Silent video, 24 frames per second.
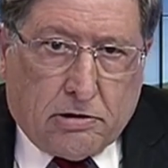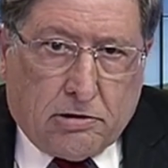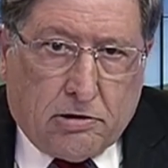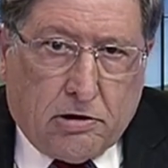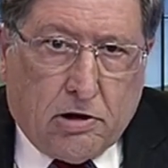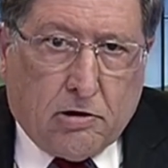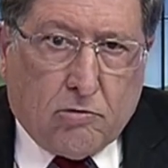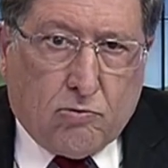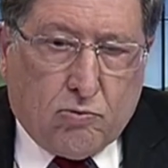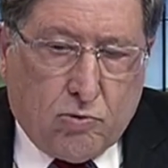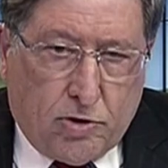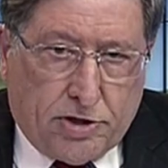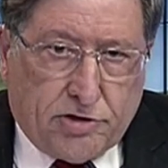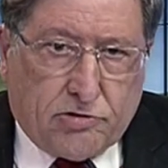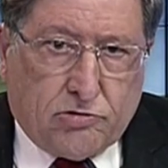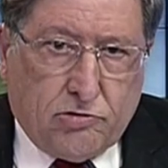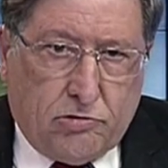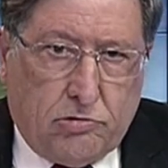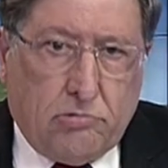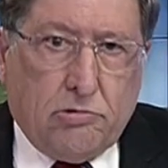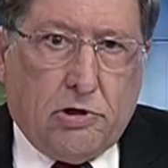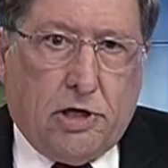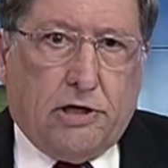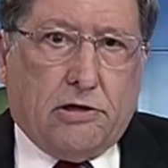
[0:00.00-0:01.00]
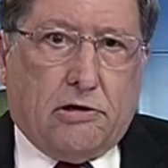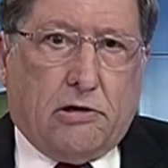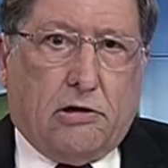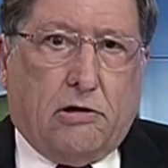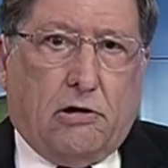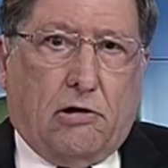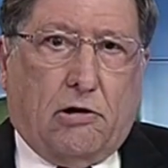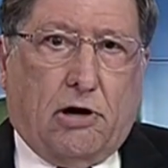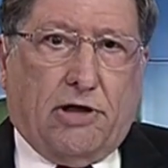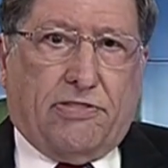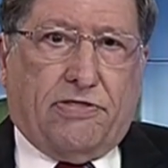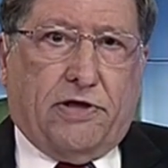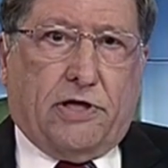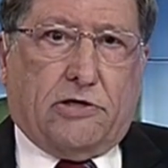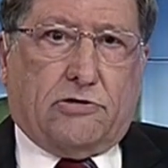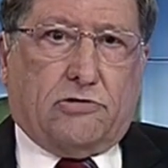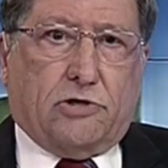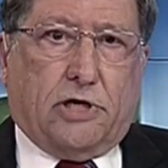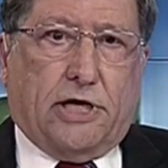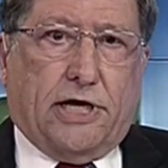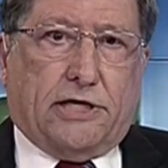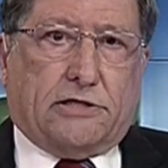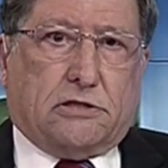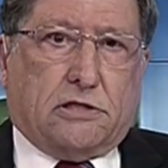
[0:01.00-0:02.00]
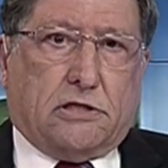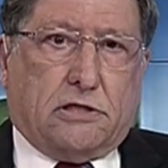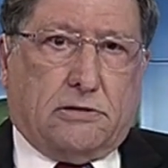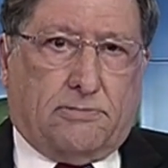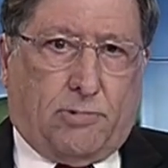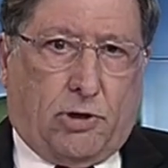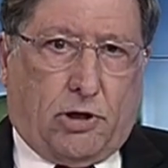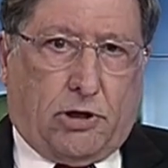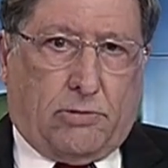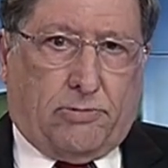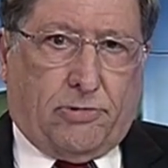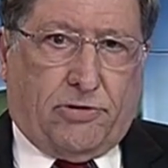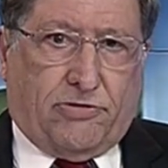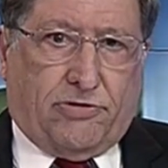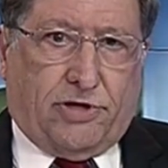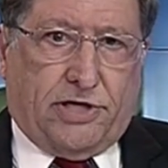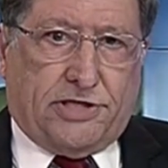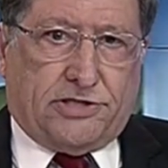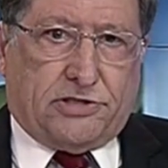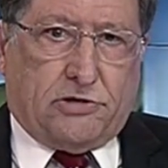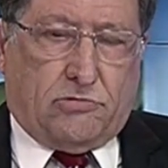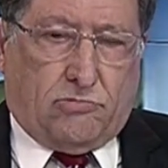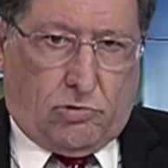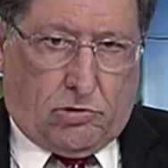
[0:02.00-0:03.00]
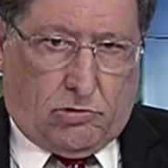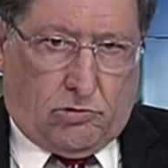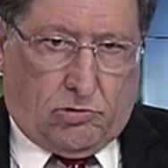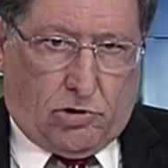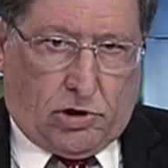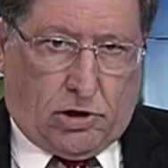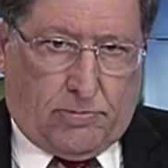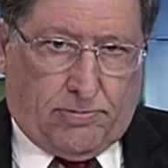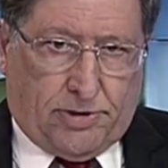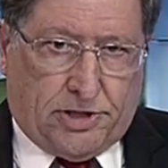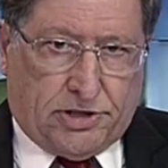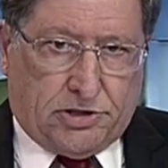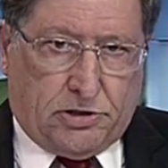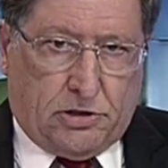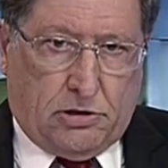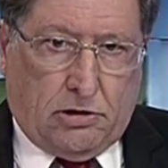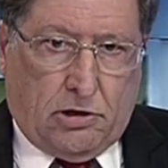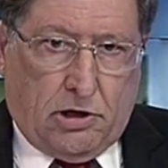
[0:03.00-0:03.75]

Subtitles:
You know, we do need, I think, to get to the bottom of this, a royal commission.